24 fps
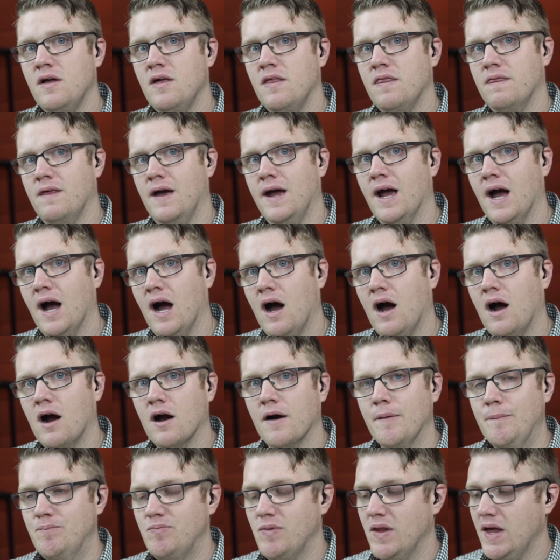they
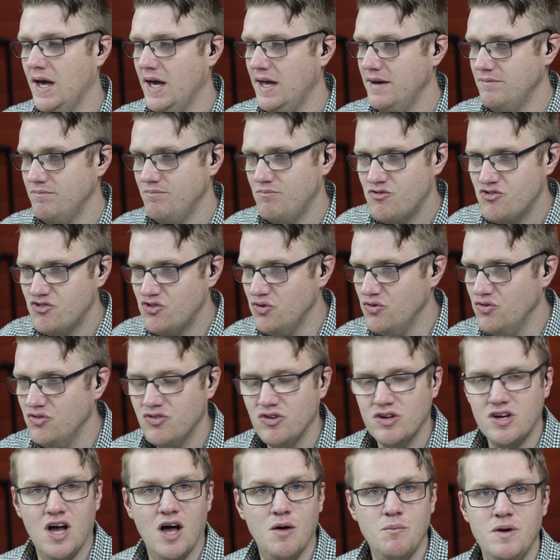are. And students
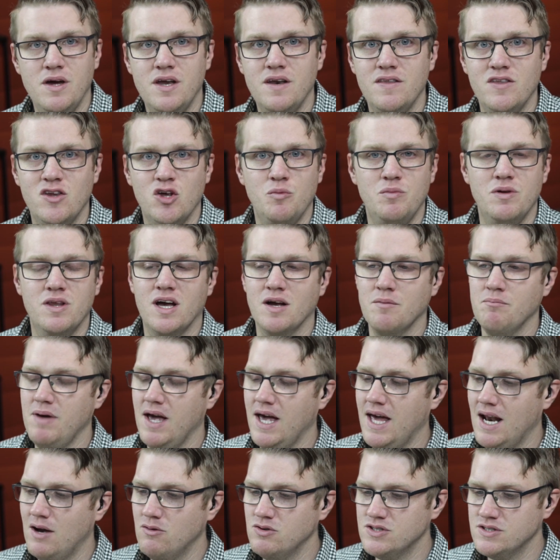will come in and they'll be like,
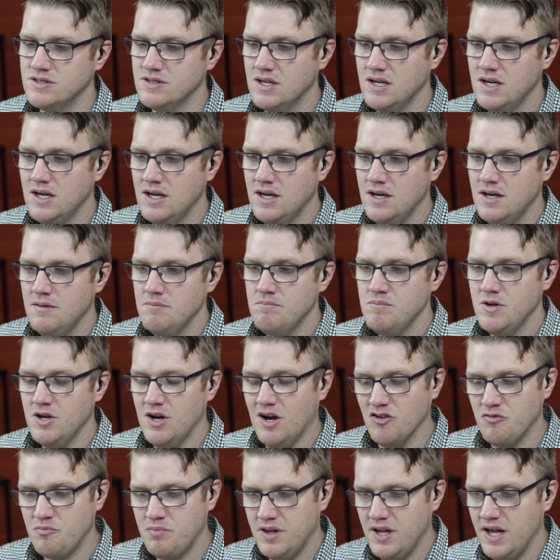man, I was
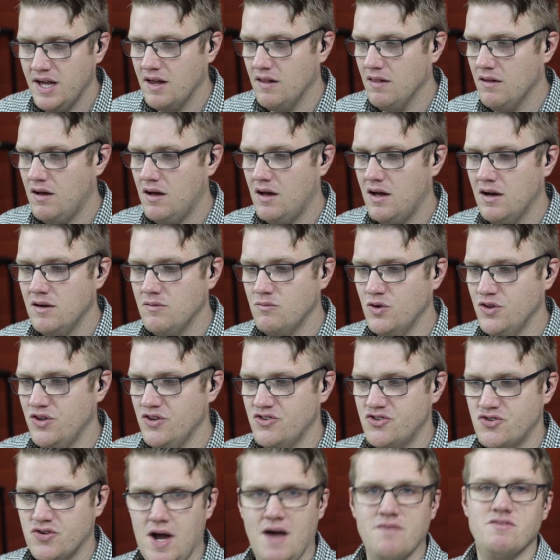playing along with
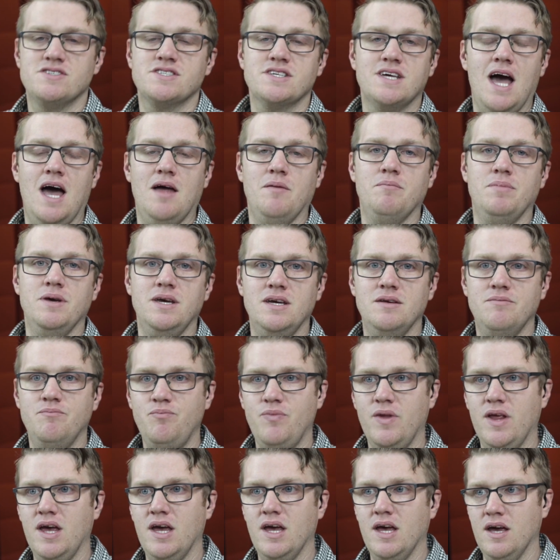this Travis Scott beat,
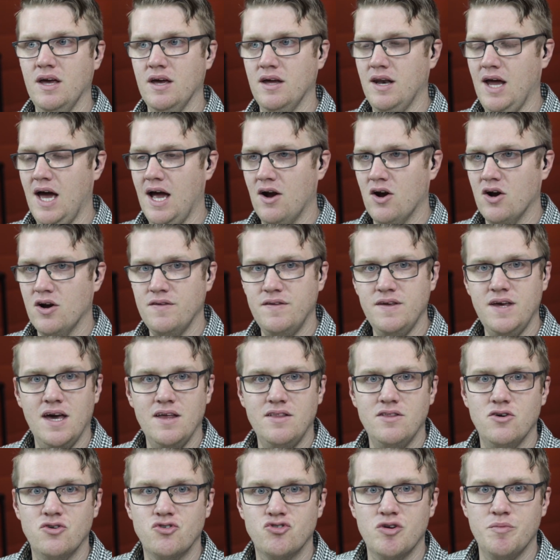and I heard the
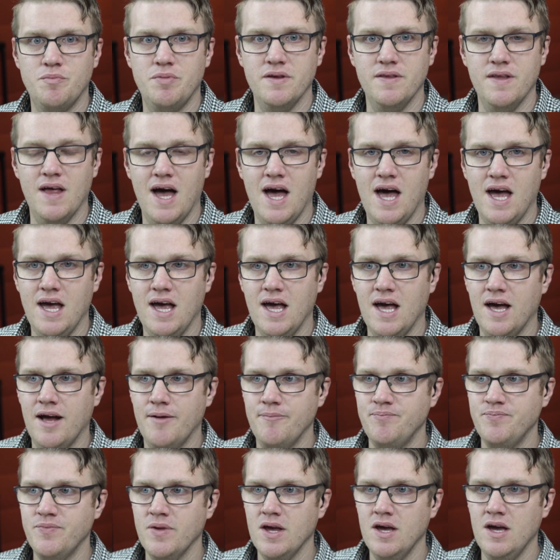eighth note triplet in the
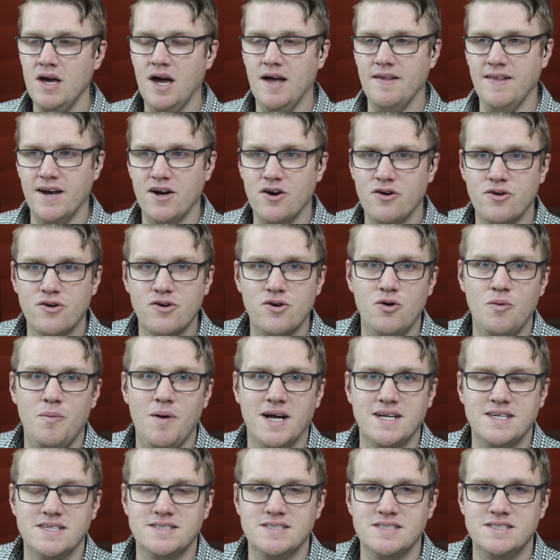hi-hat, and I heard it go
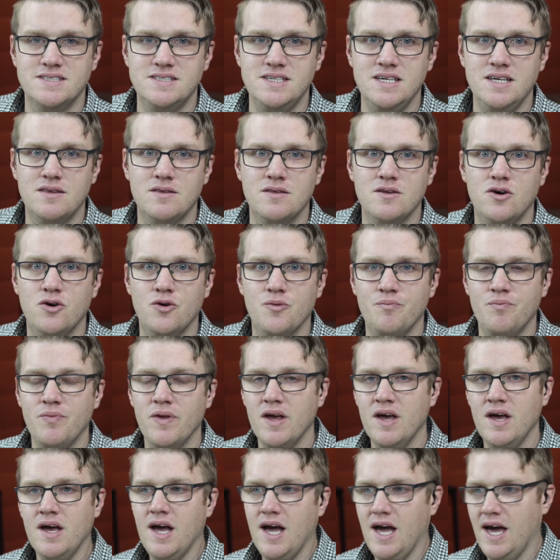back to 16th note,
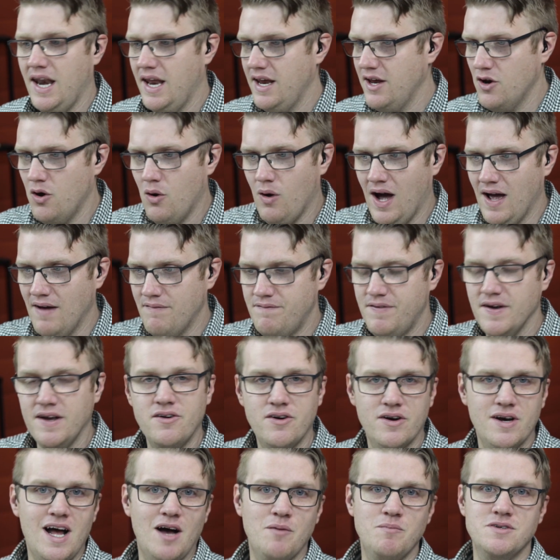and I
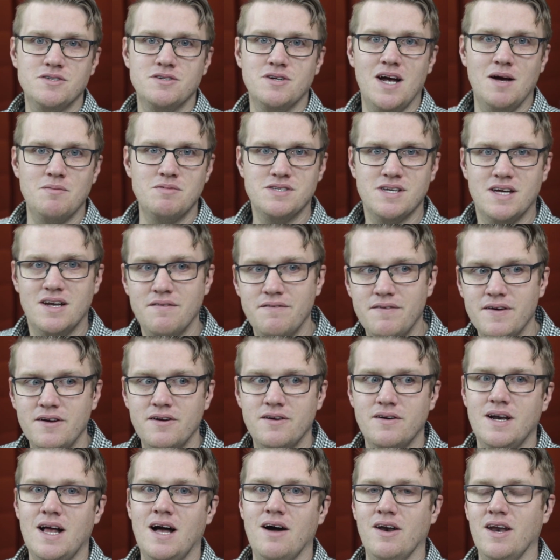figured it out, Mr. Habersaid, I
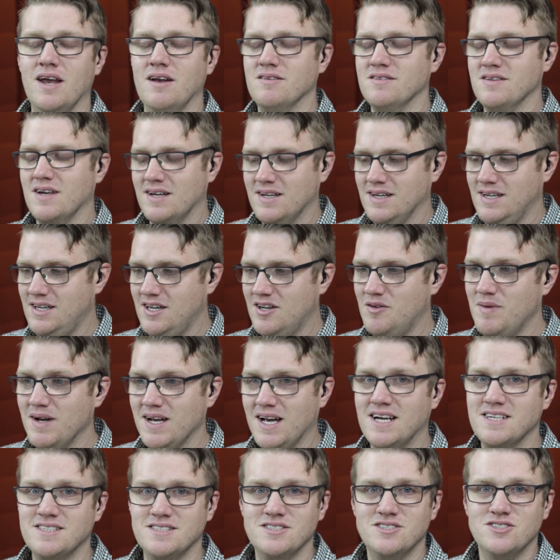figured it out. And I was like, oh my
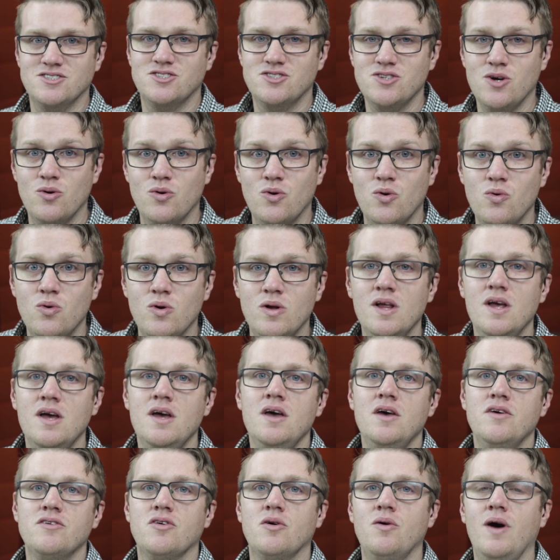gosh, this is so cool.
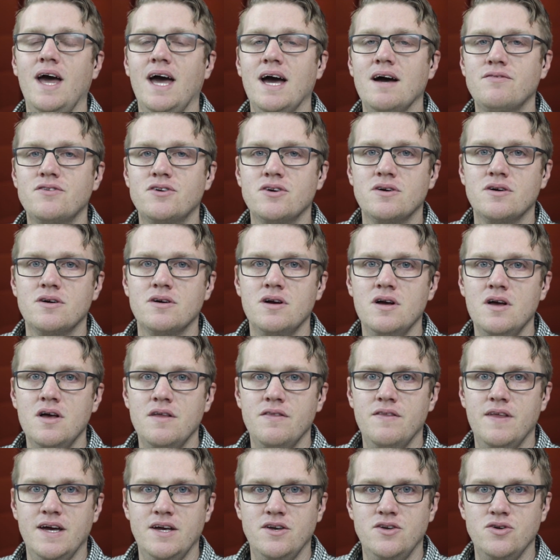So after
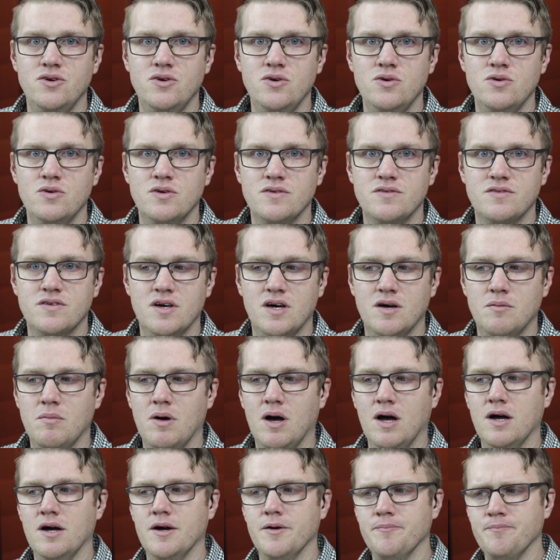they do some
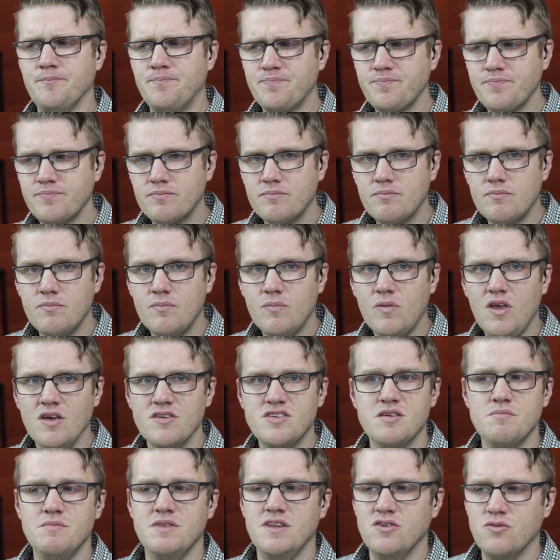
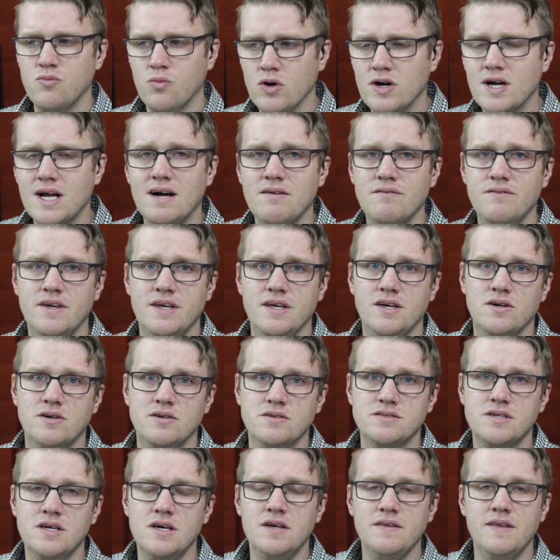of these workout
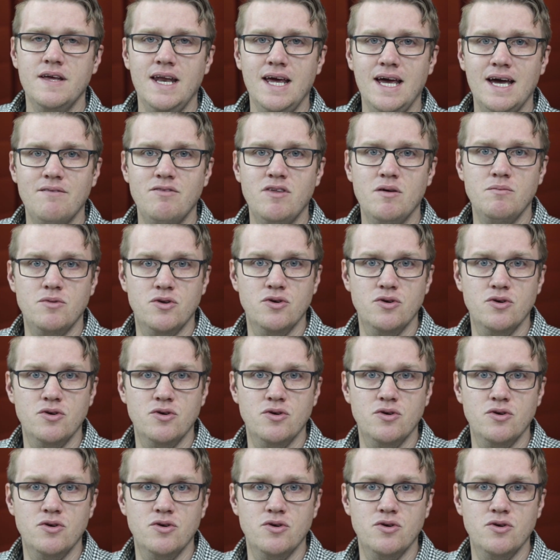videos, then I have them